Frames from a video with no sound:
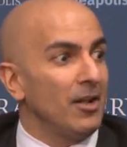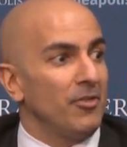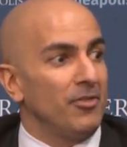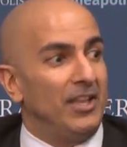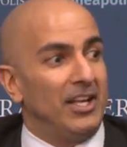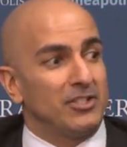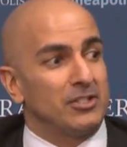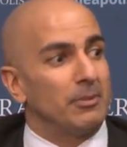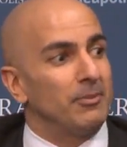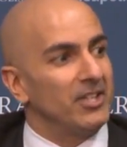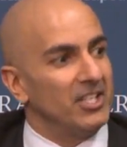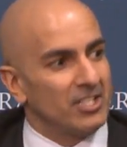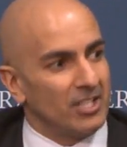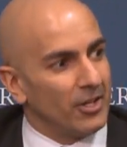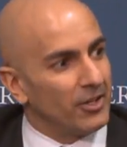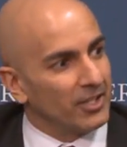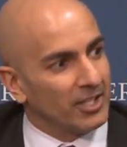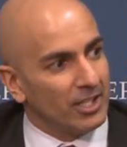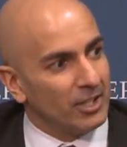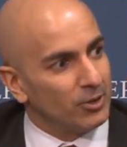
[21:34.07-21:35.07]
that some of these
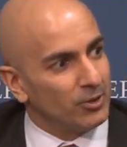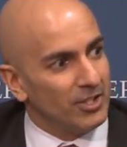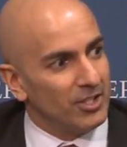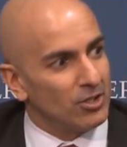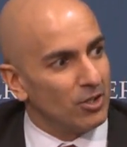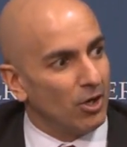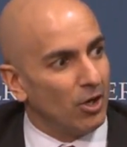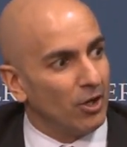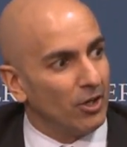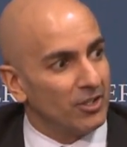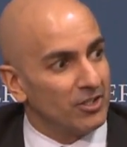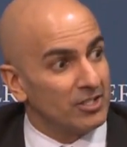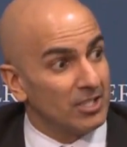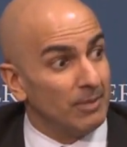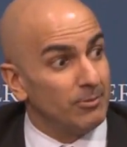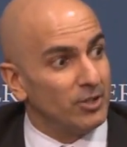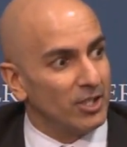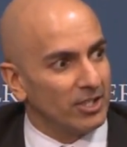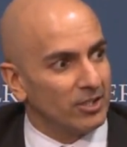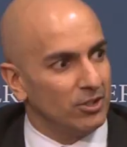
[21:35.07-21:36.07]
other countries aren't
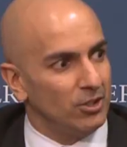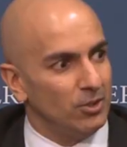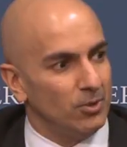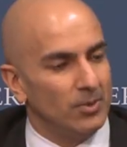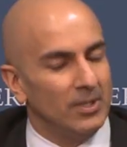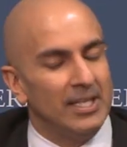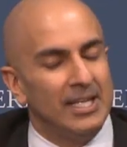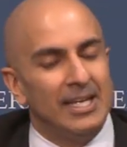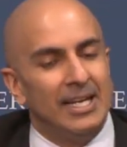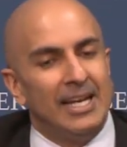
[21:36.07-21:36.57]
subject to.